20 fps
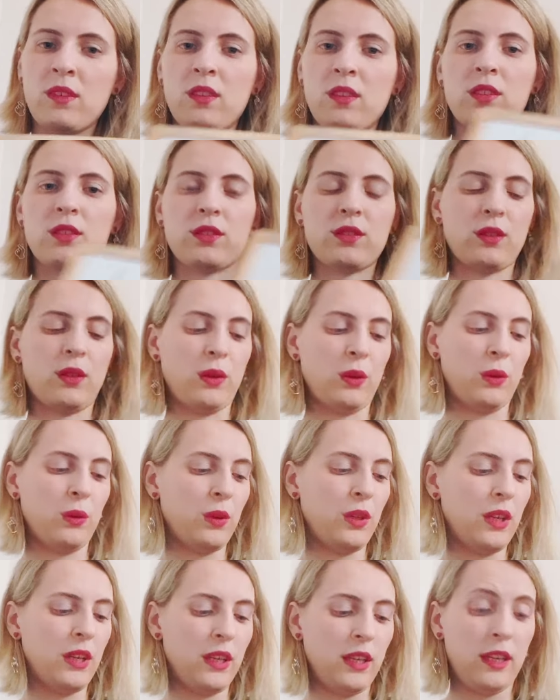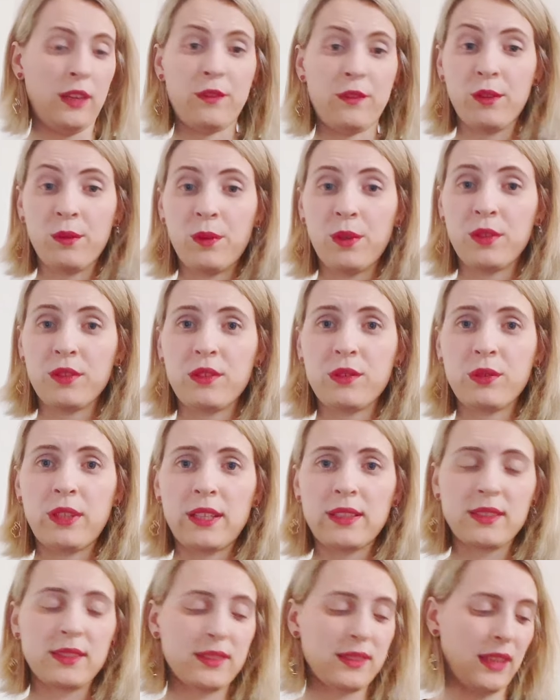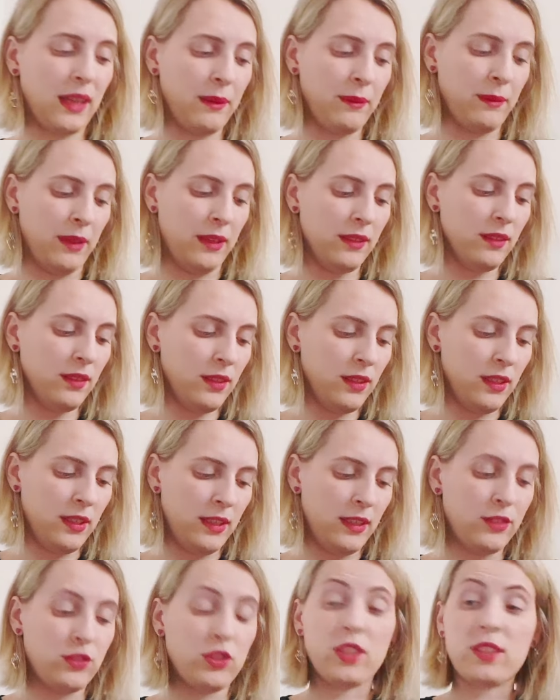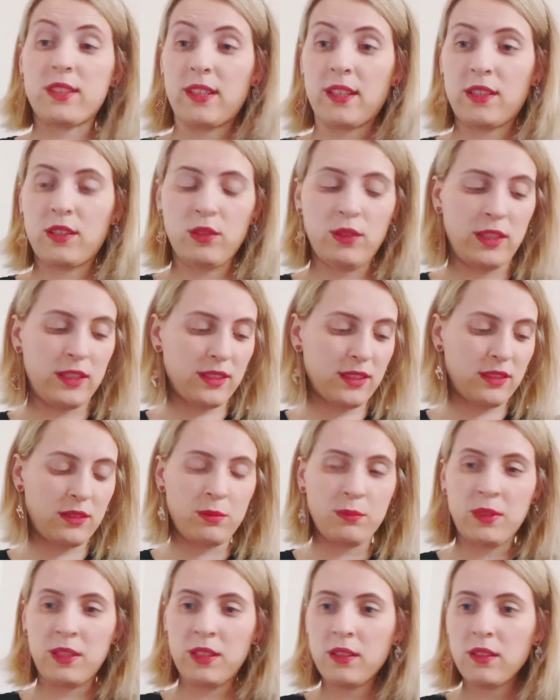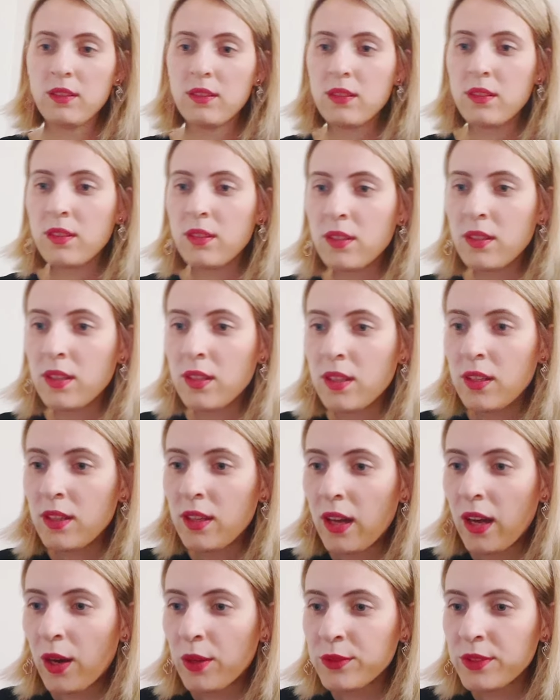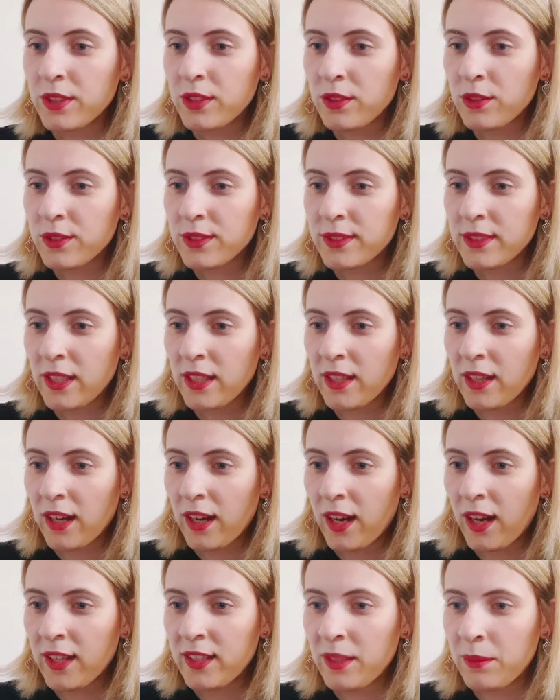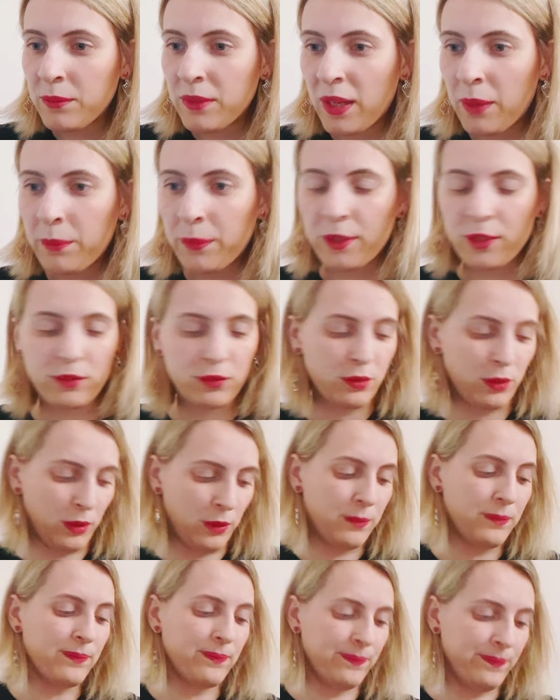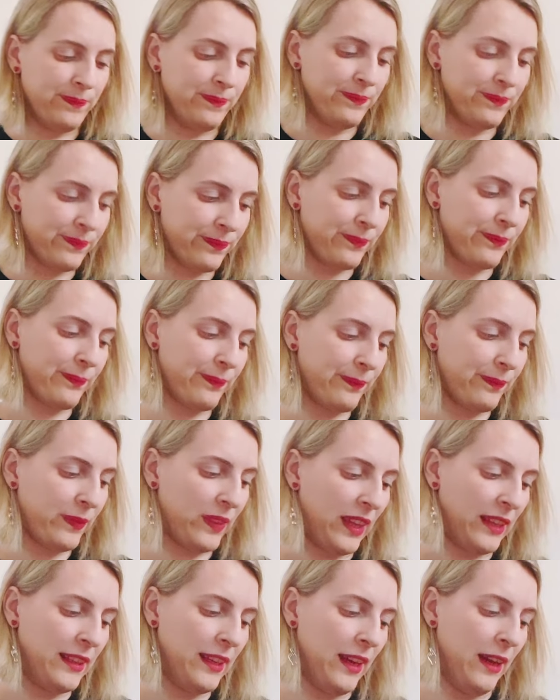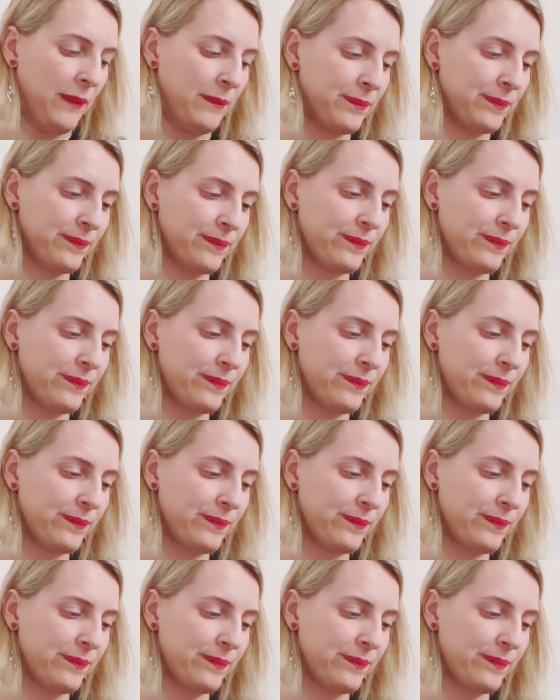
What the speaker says: So if you want to ask someone, just like you asked me, how did you say I am number 12? Yeah.